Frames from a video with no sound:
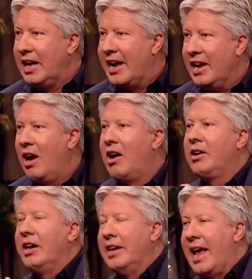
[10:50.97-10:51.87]
And
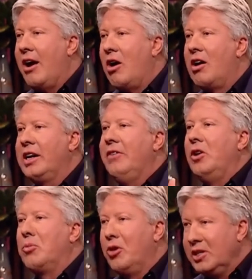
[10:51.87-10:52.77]
now, now I'll give
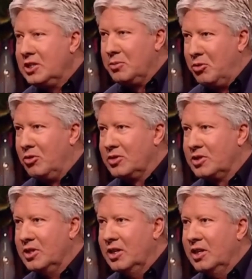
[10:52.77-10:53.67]
you
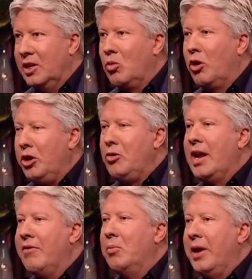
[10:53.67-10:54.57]
principles where you can
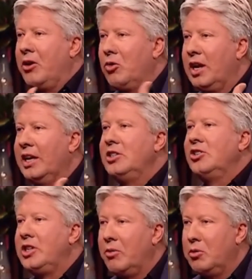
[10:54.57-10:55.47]
have a better
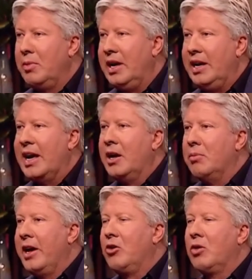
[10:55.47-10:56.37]
relationship with me and a
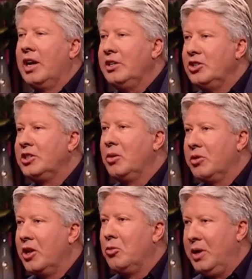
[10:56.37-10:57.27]
better relationship with
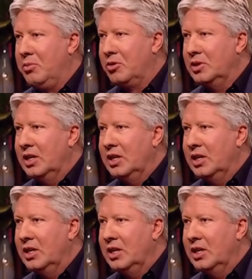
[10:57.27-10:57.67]
other people.